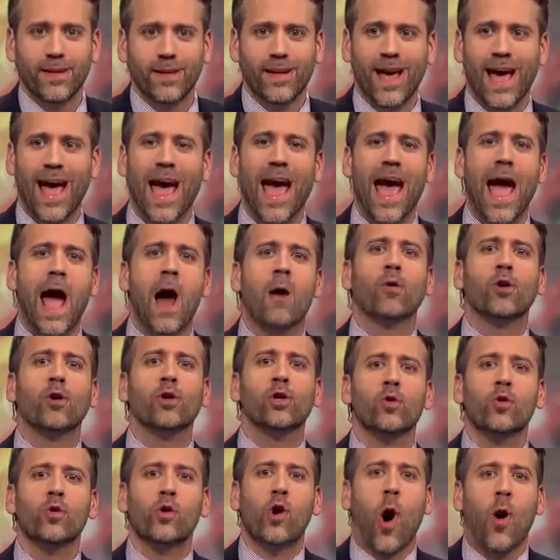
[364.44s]
How are
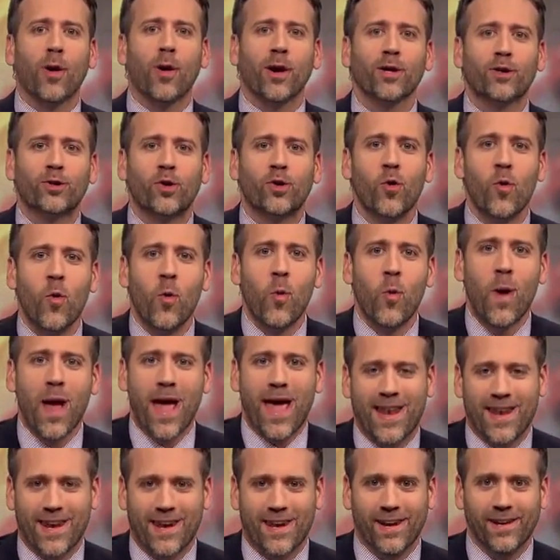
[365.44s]
you going to
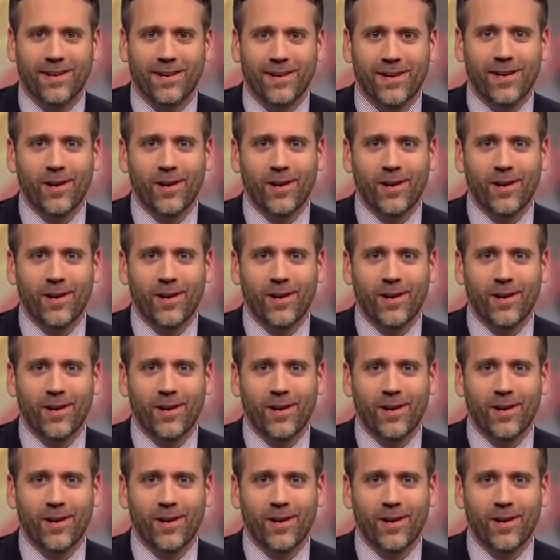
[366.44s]
win?